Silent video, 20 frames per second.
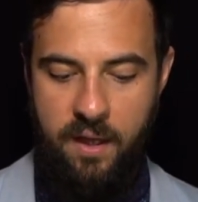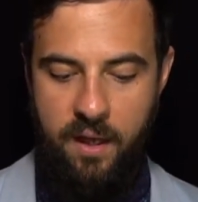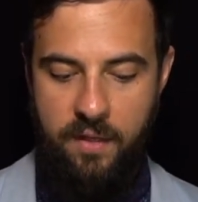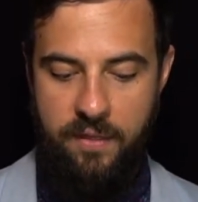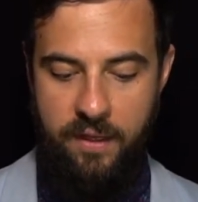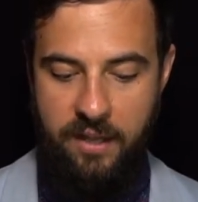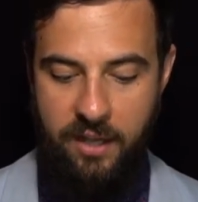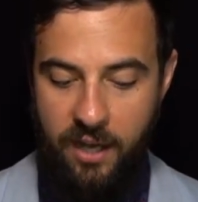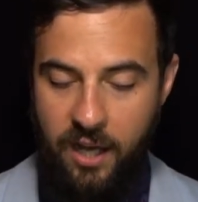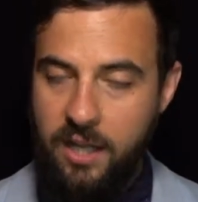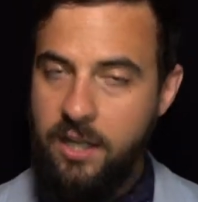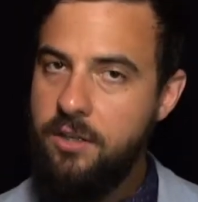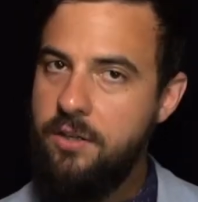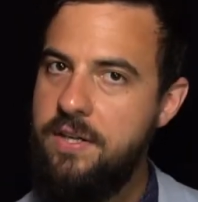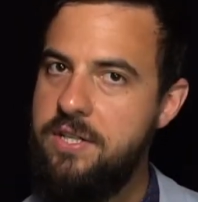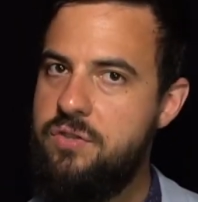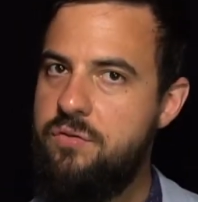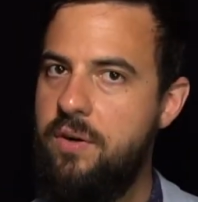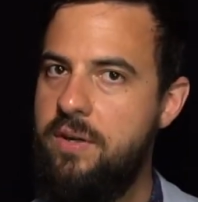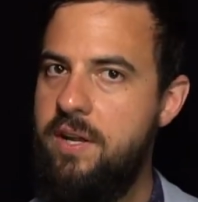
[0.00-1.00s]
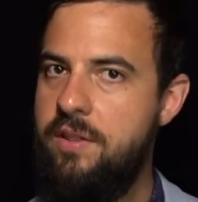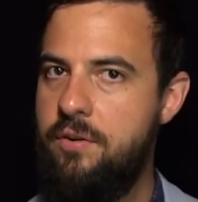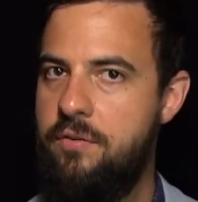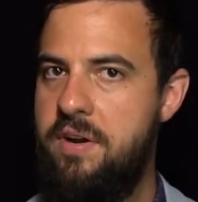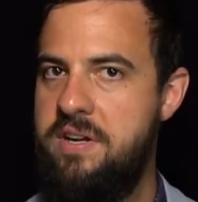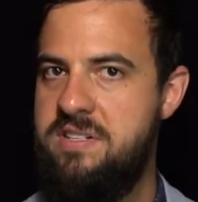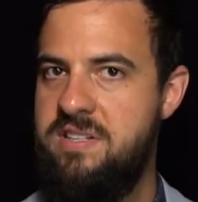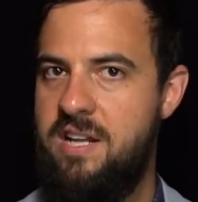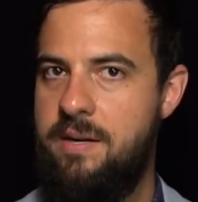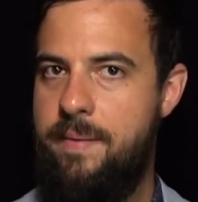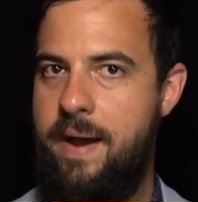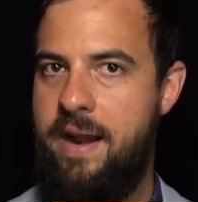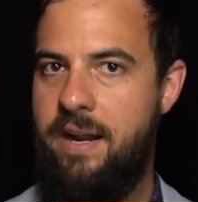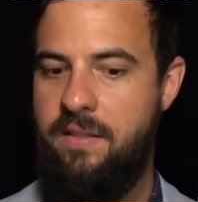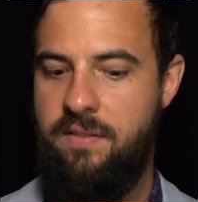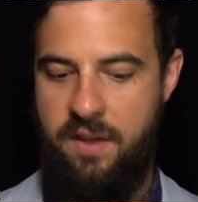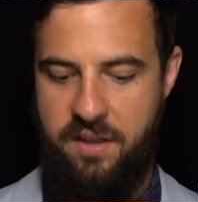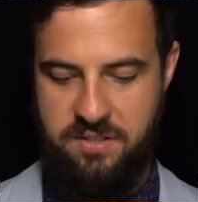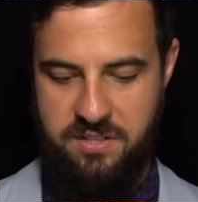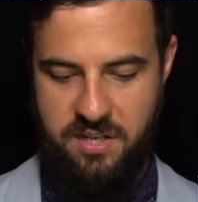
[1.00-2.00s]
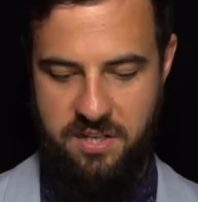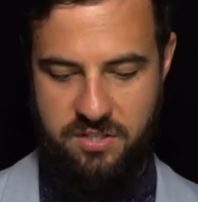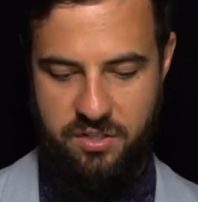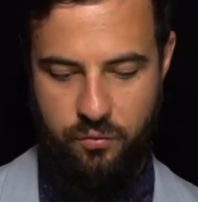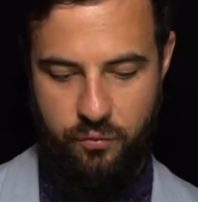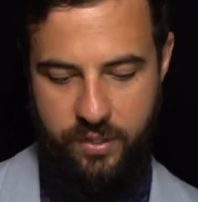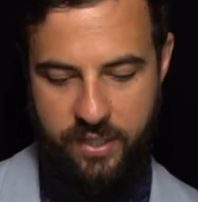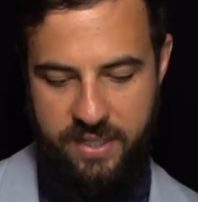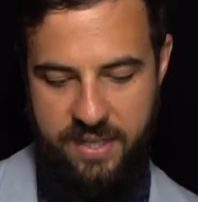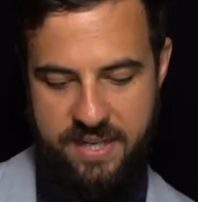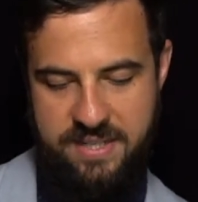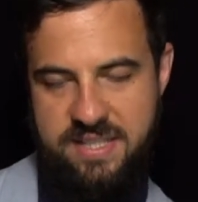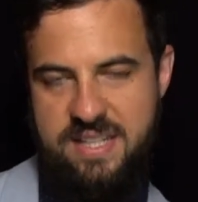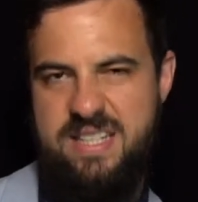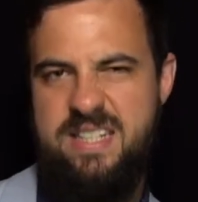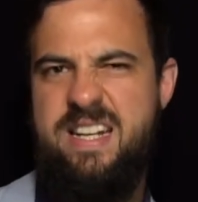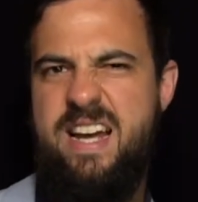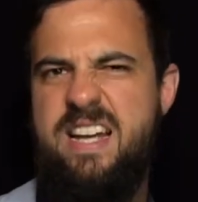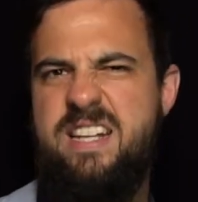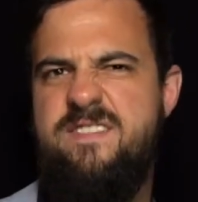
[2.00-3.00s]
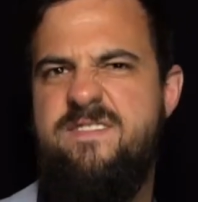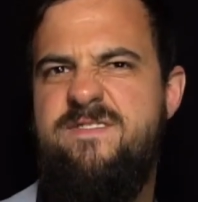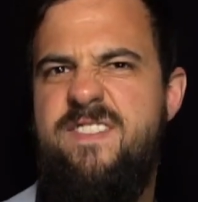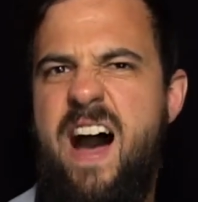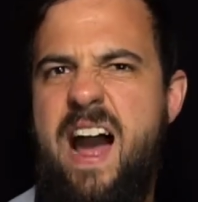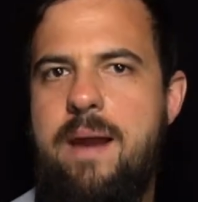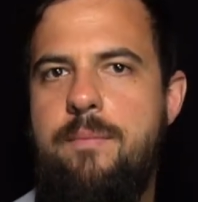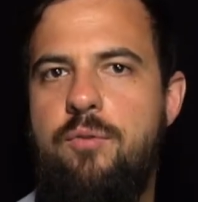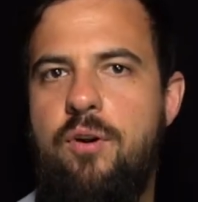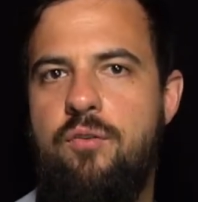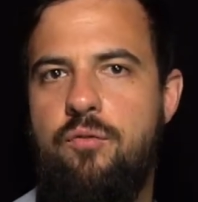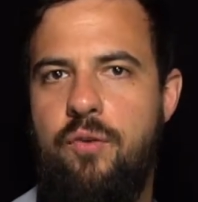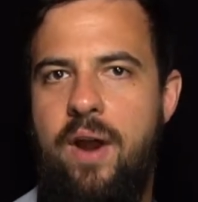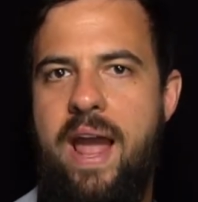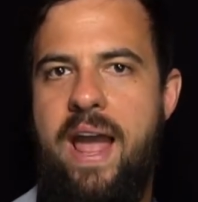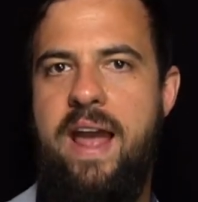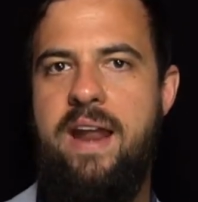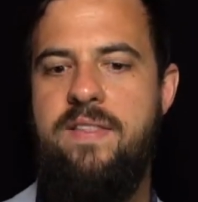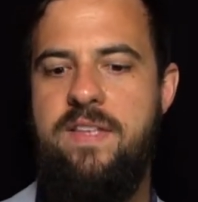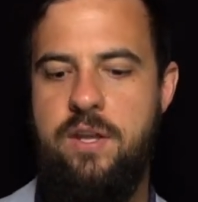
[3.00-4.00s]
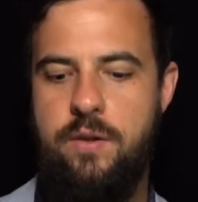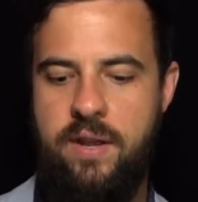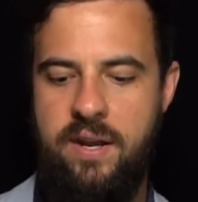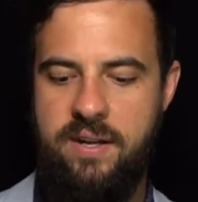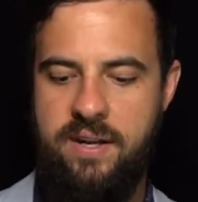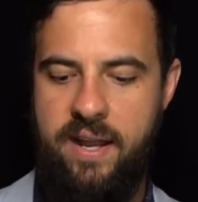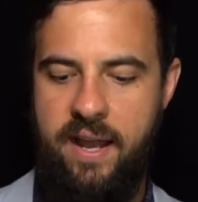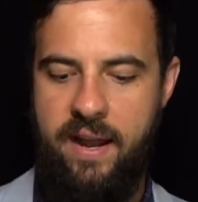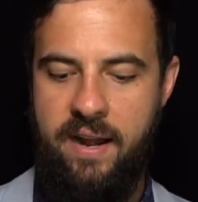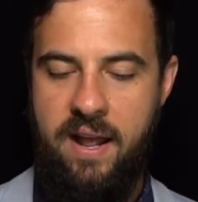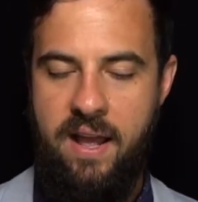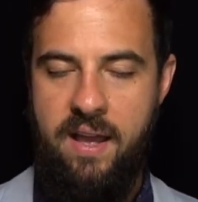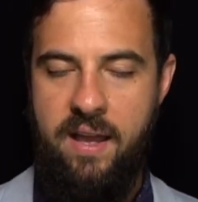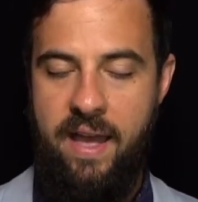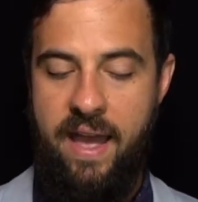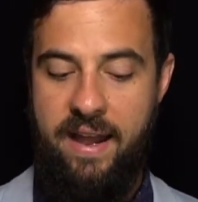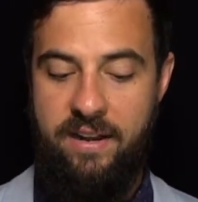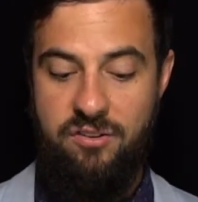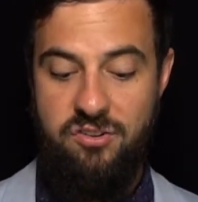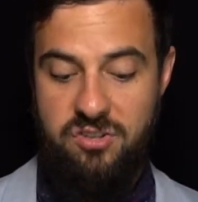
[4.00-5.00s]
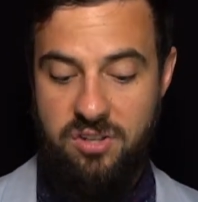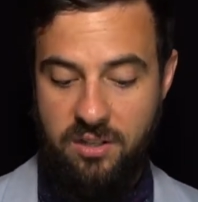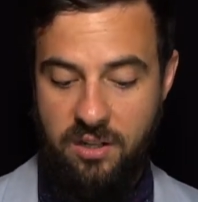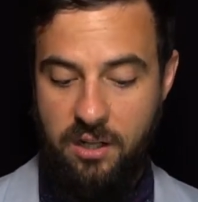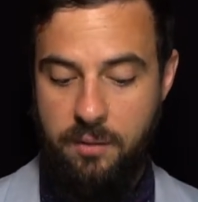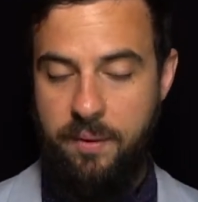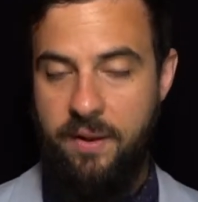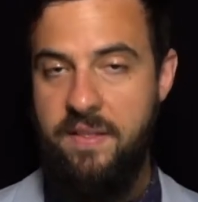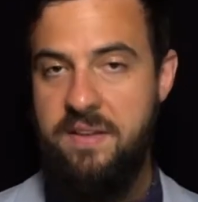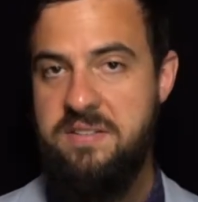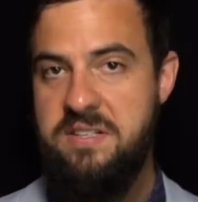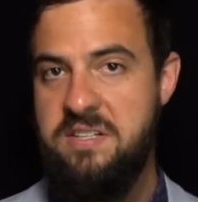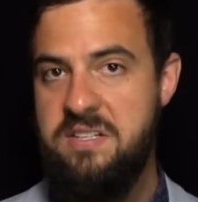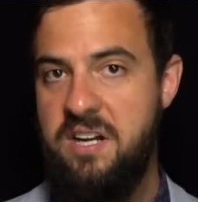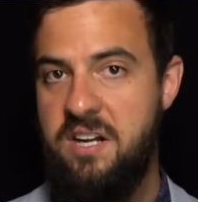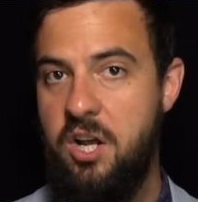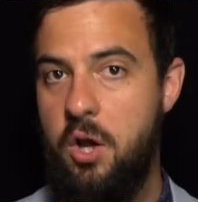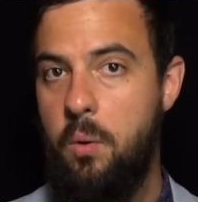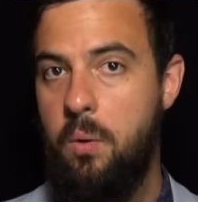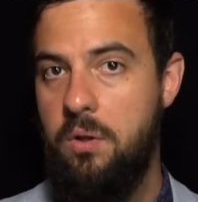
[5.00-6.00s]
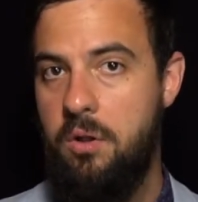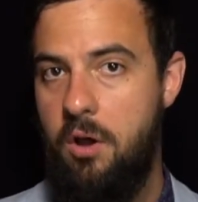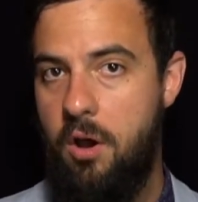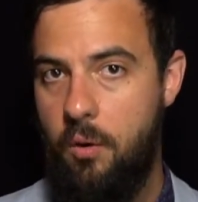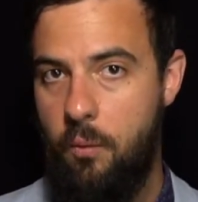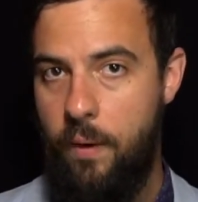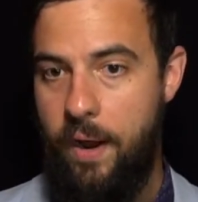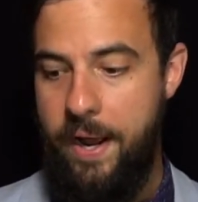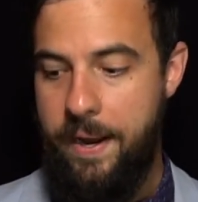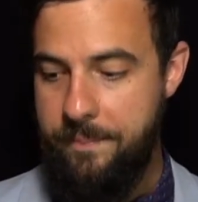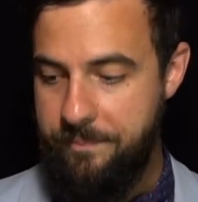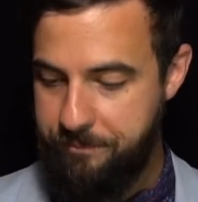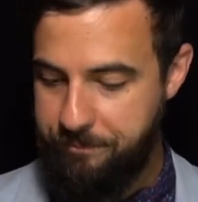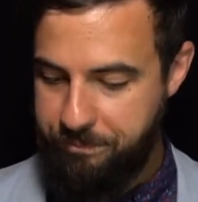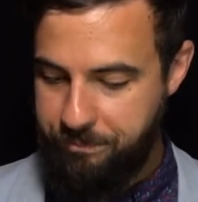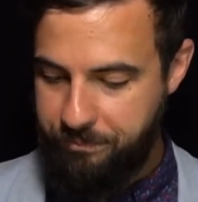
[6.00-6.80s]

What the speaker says: The color is really the reason that I'm adding this, because it really is this nice vibrant red that you can get, and just a little bit of this is going to go a long way.